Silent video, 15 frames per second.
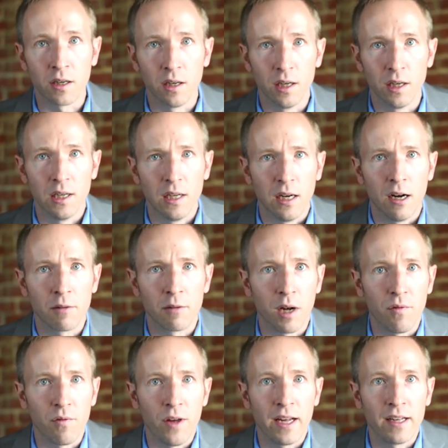on my
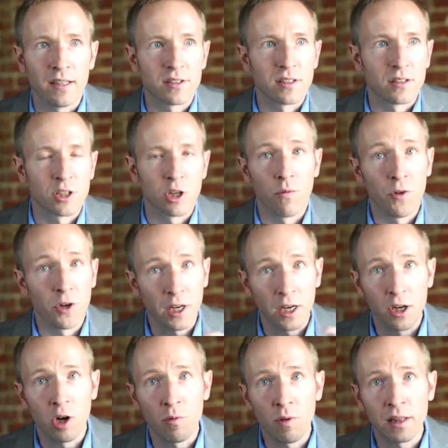face. So if you're going to do a
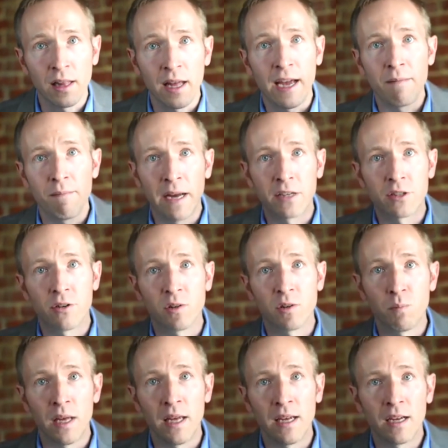ring light, make sure it's
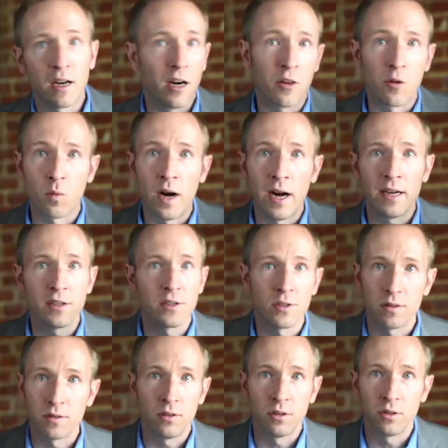big. Otherwise,
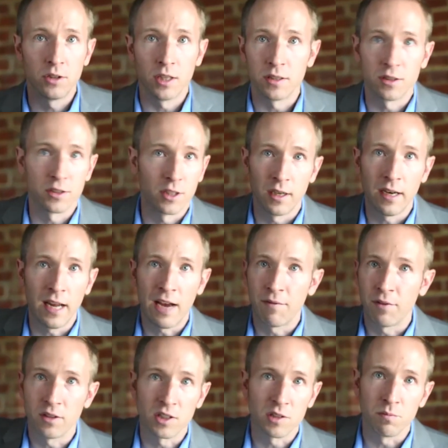you're just as good having a
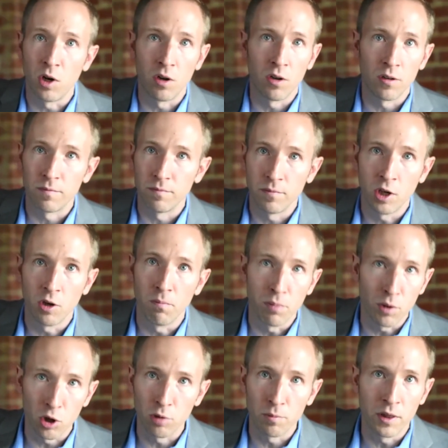small,
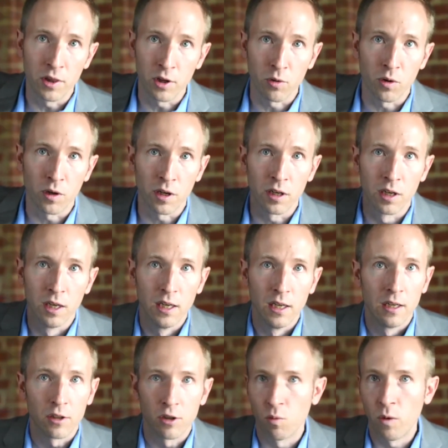bulb in the corner.
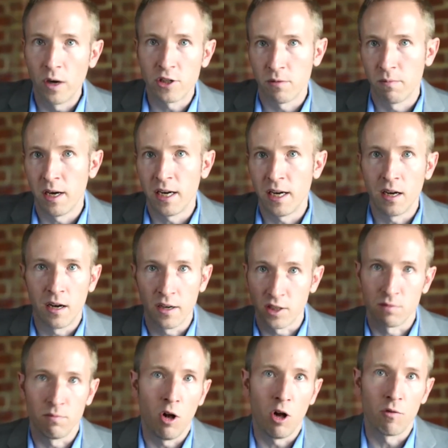Don't waste your money on a
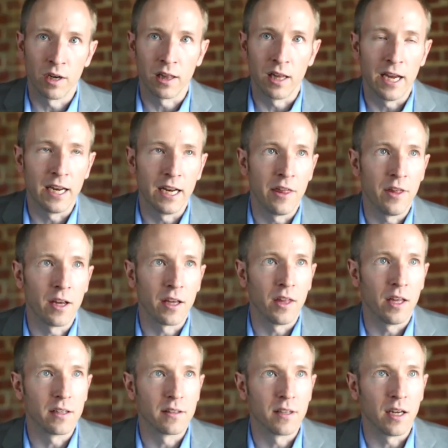small ring light. I think
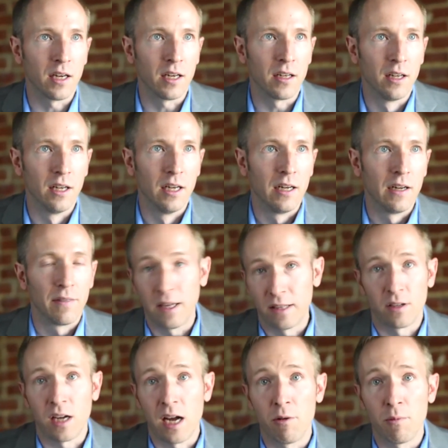that that's a
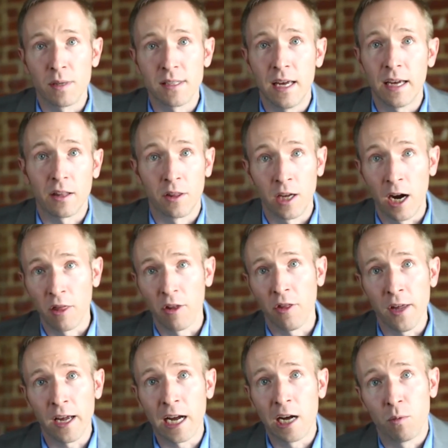common mistake. The other thing
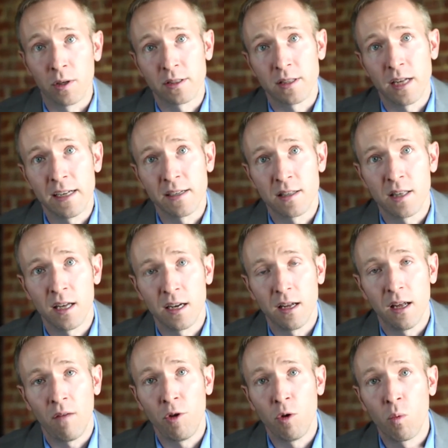I will say is that if
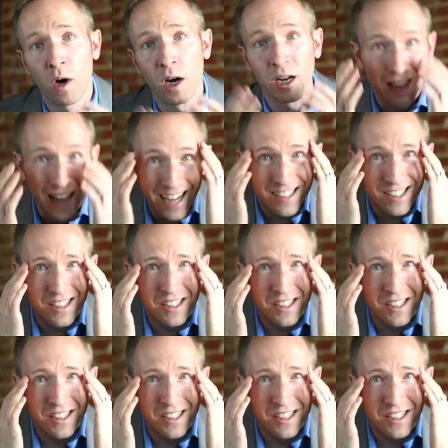you wear glasses,